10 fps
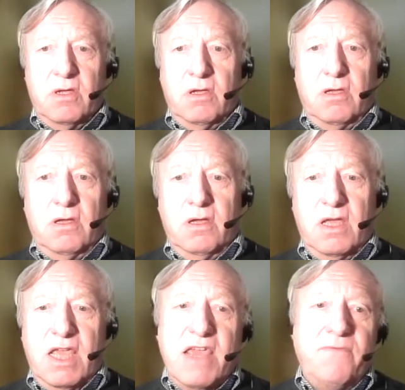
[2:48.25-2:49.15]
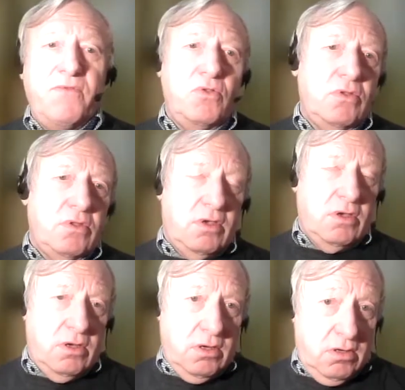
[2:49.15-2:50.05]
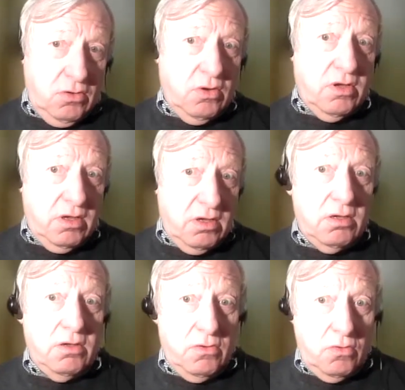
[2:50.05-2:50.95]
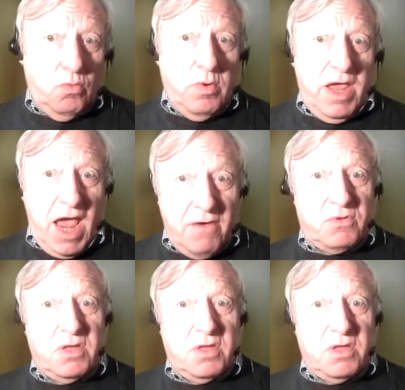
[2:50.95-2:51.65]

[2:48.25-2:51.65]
Even we have